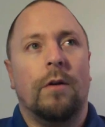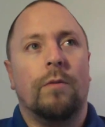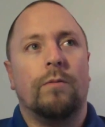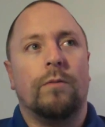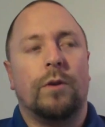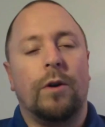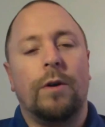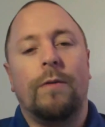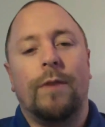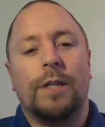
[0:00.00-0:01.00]
return
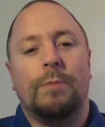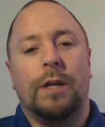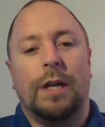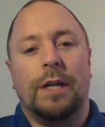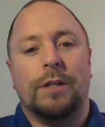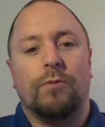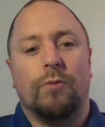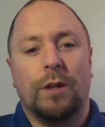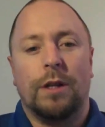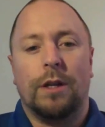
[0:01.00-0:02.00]
on investment is
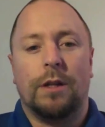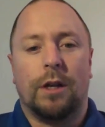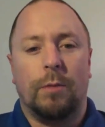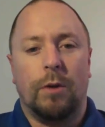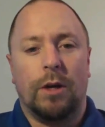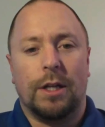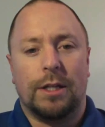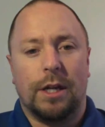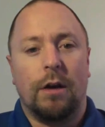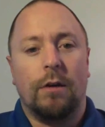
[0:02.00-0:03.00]
really the community
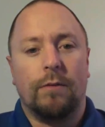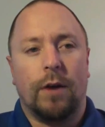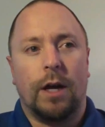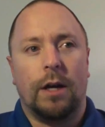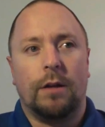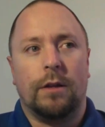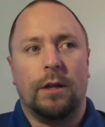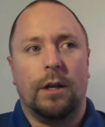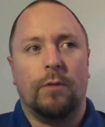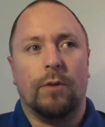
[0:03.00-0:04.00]
itself, right?
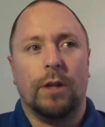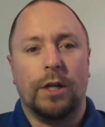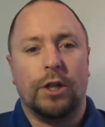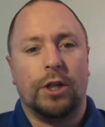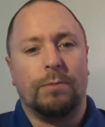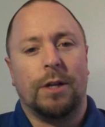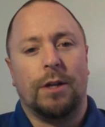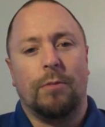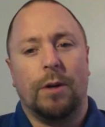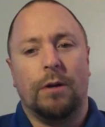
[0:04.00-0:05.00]
The relationships that
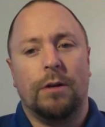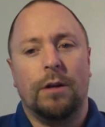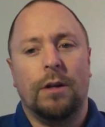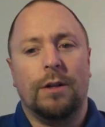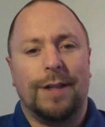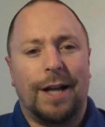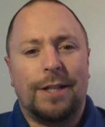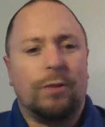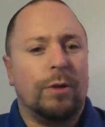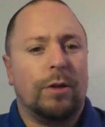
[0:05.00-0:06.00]
you build. That's
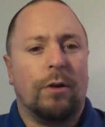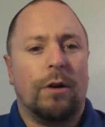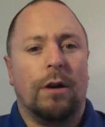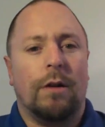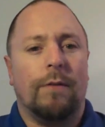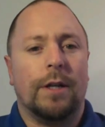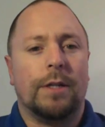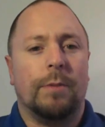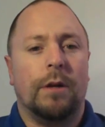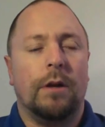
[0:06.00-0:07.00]
the return on
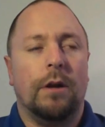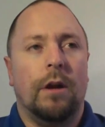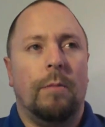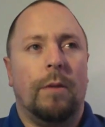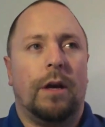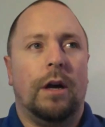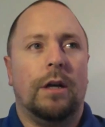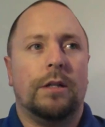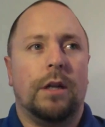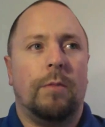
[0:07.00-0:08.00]
investment
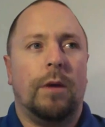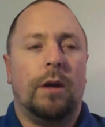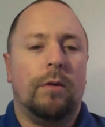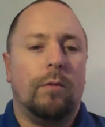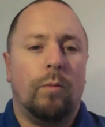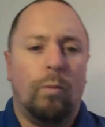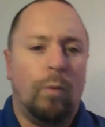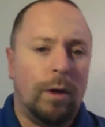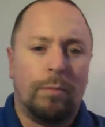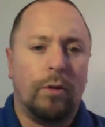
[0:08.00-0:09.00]
because I mean,
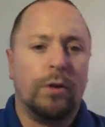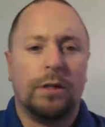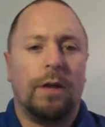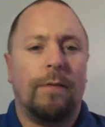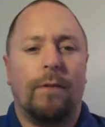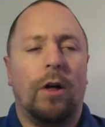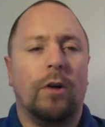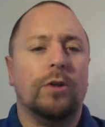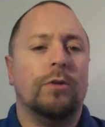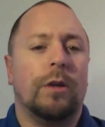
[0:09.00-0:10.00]
one person that
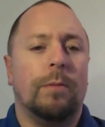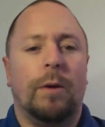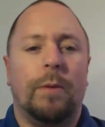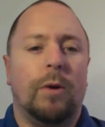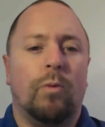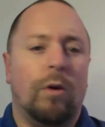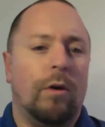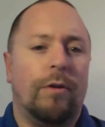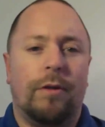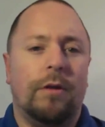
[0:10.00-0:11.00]
follows you can be worth,